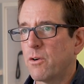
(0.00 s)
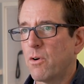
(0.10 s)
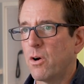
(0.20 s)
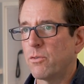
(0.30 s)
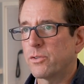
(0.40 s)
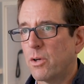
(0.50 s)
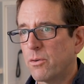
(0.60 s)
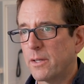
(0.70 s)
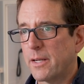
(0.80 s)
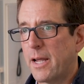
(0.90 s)
grow
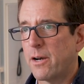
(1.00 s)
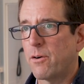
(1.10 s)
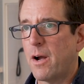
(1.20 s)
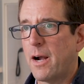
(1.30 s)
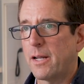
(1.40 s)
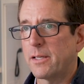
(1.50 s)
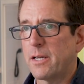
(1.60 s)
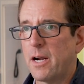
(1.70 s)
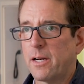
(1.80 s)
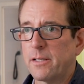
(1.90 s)
slowly and are highly,
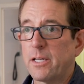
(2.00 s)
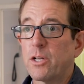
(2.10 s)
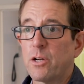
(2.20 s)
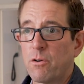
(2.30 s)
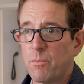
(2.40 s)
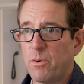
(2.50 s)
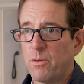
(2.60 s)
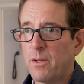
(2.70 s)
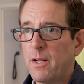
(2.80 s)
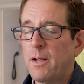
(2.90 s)
highly
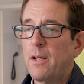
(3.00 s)
curable